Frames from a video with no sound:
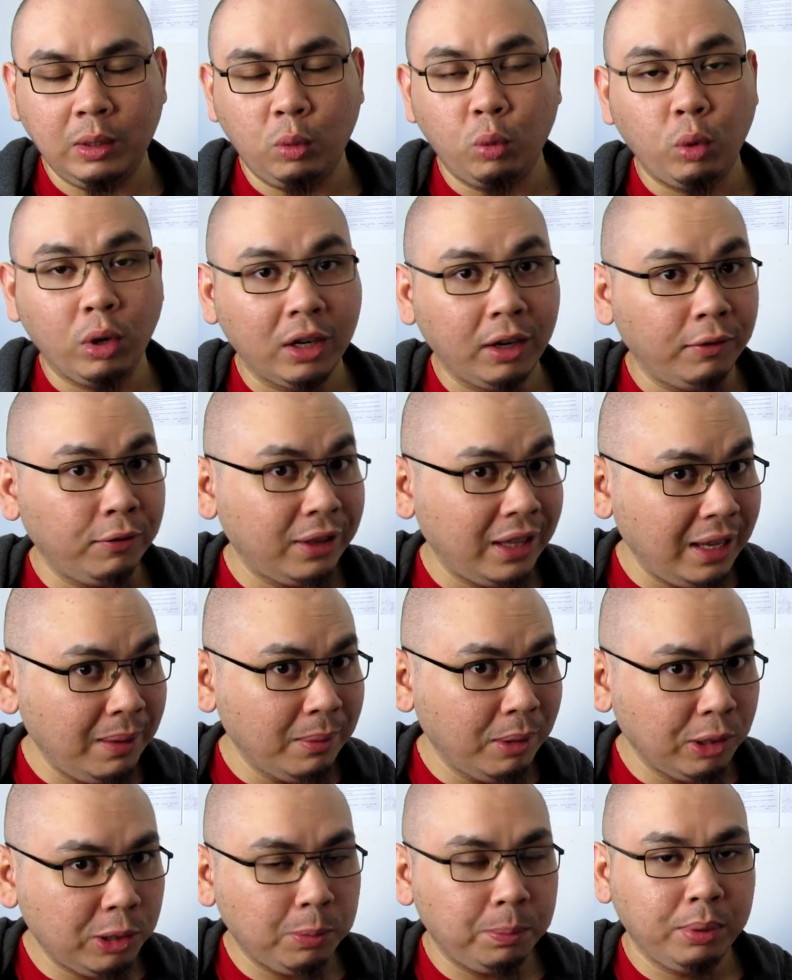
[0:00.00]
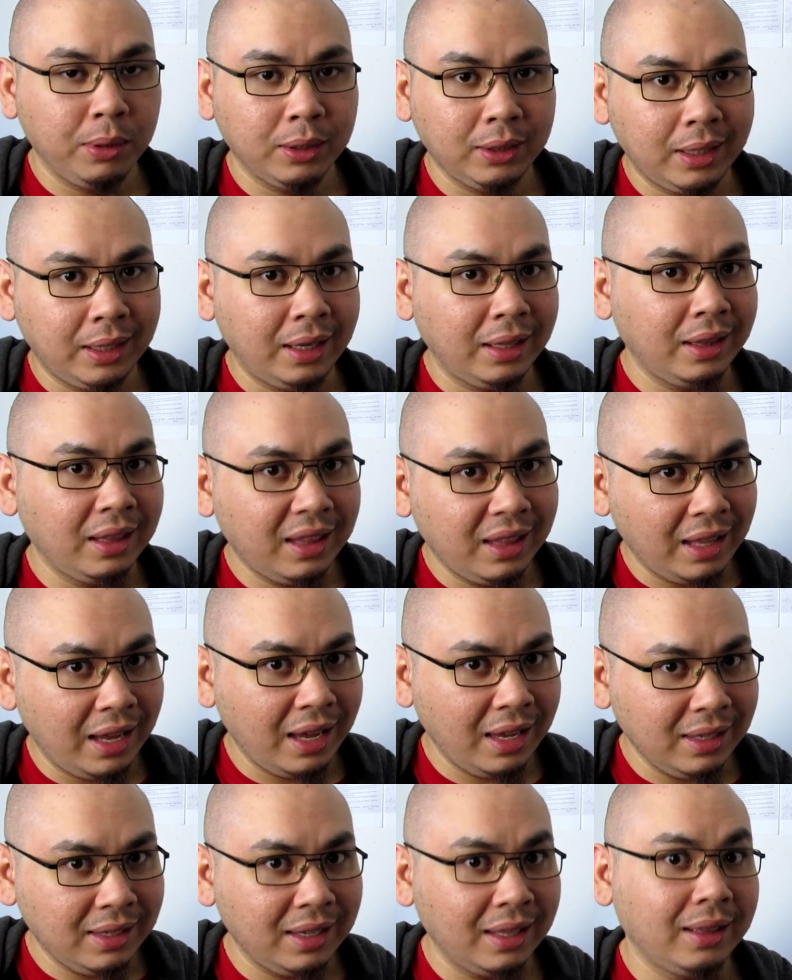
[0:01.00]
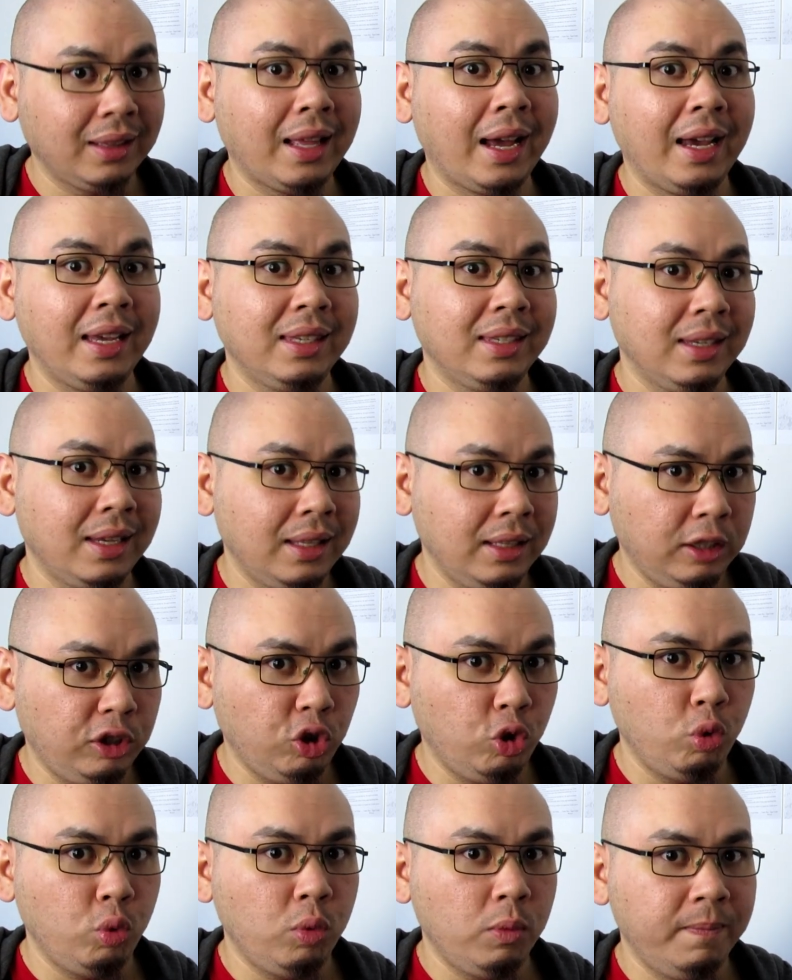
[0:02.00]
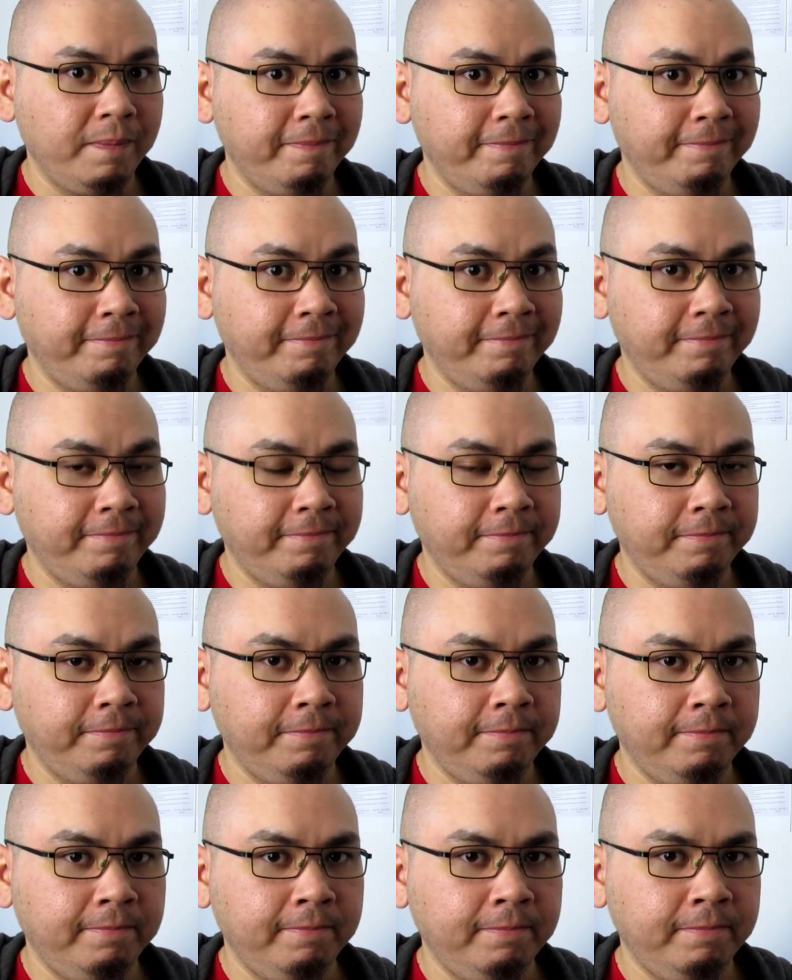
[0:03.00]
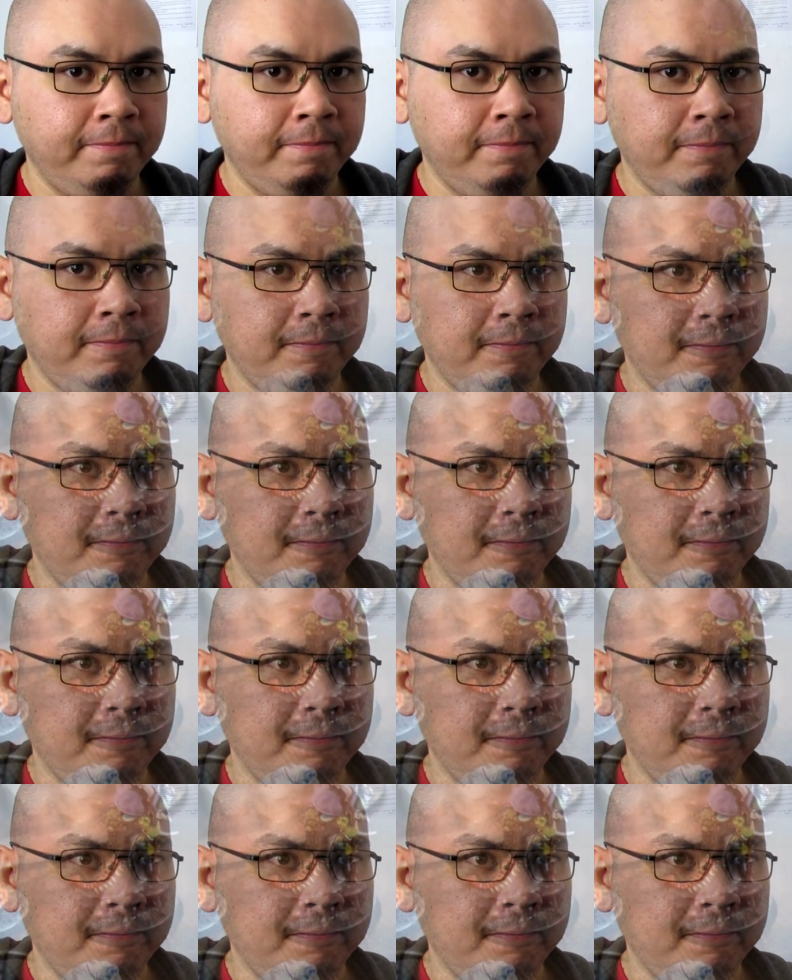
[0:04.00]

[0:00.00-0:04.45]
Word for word: one of the most pertinent things it ties into. Retreating at the